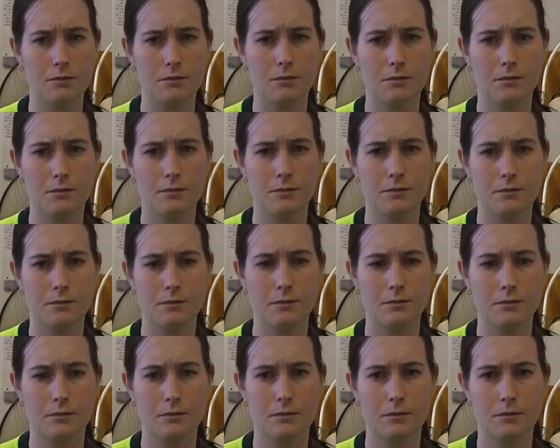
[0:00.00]

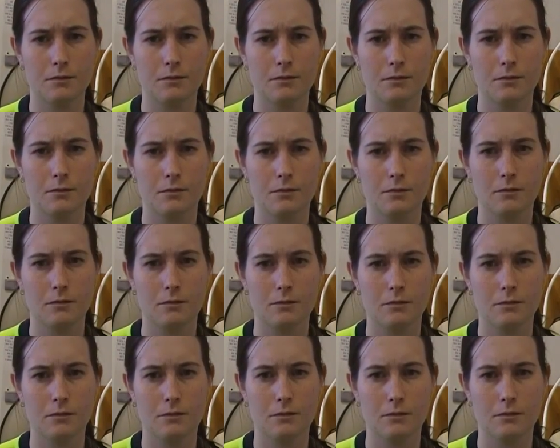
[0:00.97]

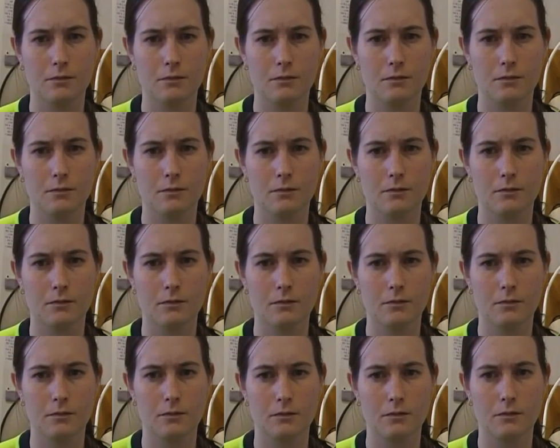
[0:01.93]

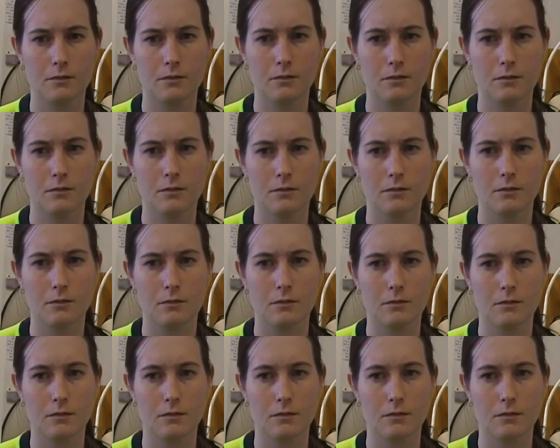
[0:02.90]
[no speech]